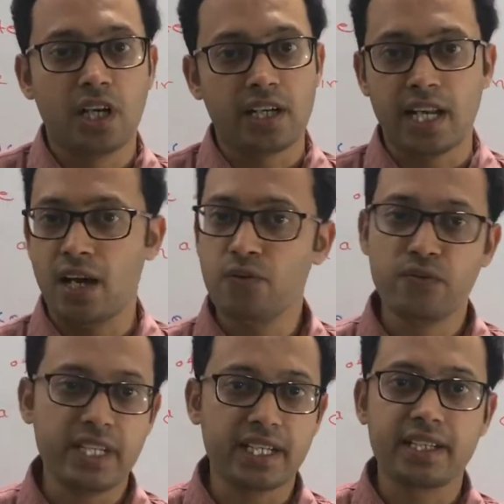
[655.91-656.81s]
now
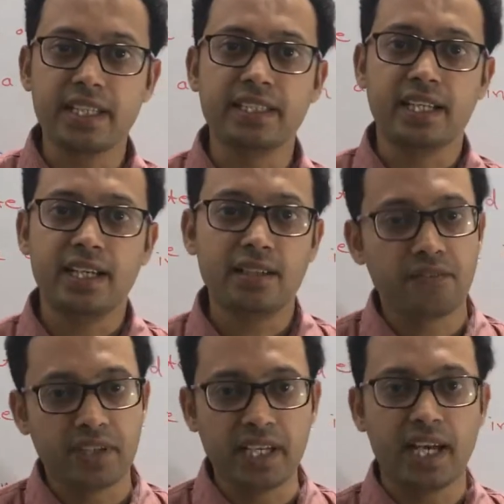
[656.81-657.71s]
we agree that
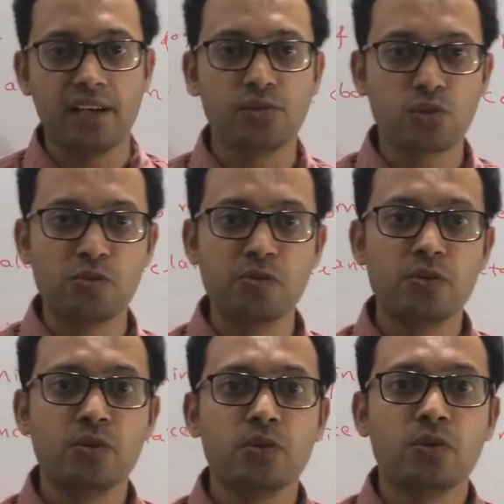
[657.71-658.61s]
we have to